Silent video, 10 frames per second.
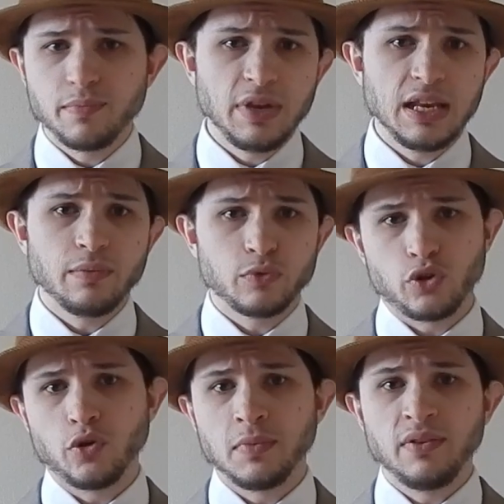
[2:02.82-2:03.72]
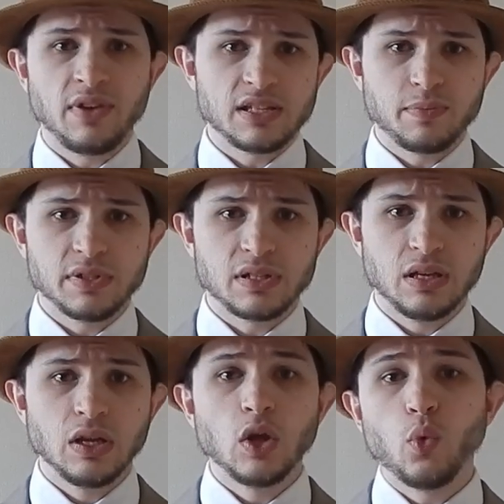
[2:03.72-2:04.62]
medium term investments
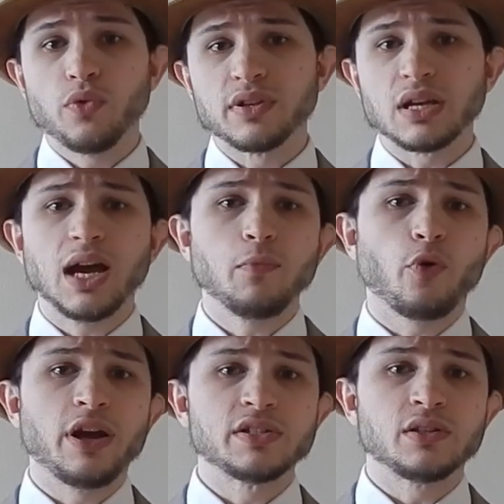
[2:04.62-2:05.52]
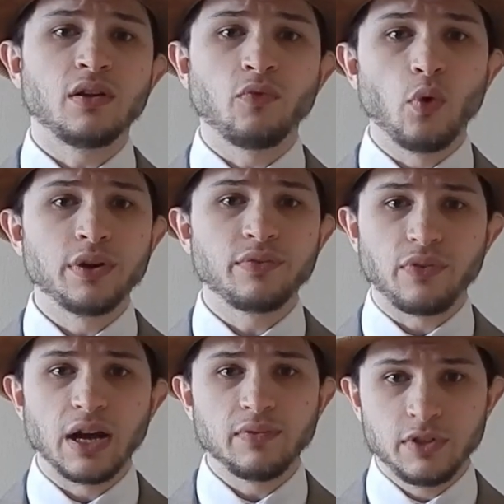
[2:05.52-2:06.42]
with a time horizon of 1 to
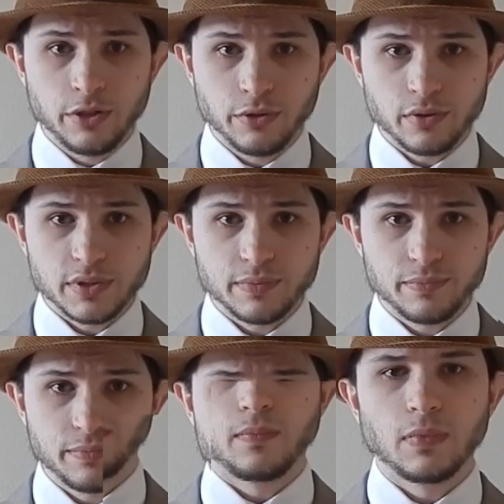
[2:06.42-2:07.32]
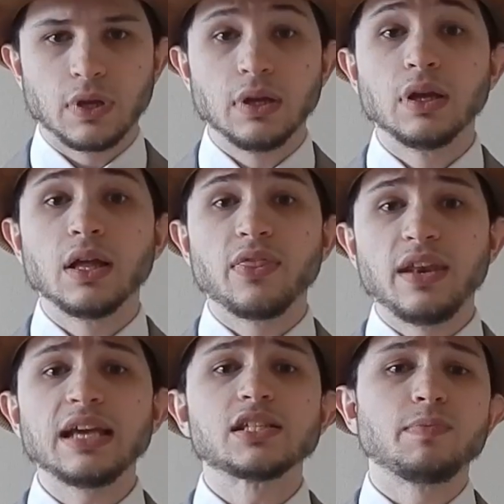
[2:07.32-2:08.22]
5 years. The
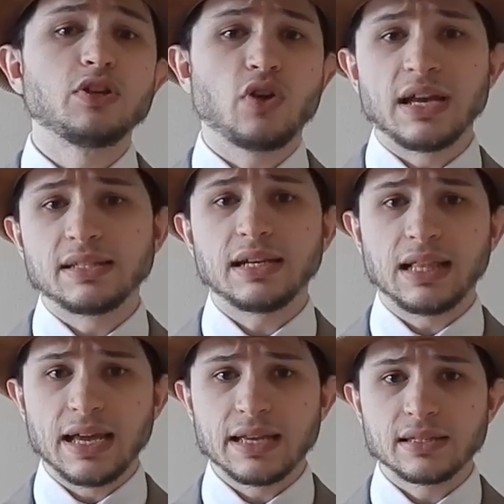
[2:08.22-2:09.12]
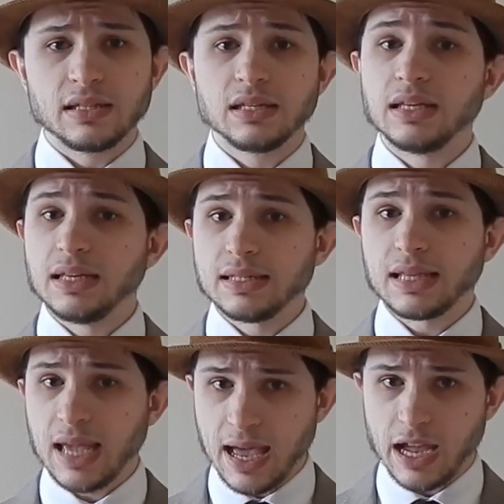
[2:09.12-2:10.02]
next major asset class is
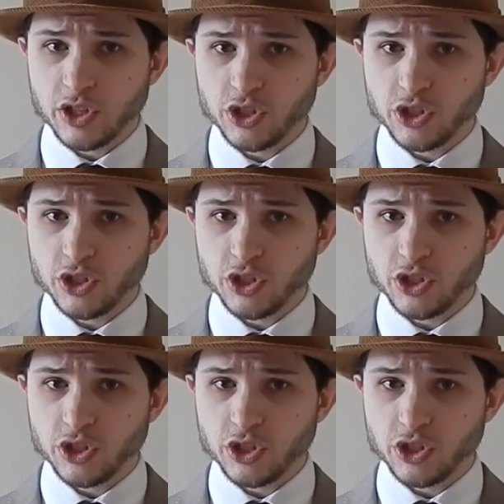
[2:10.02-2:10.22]
cash.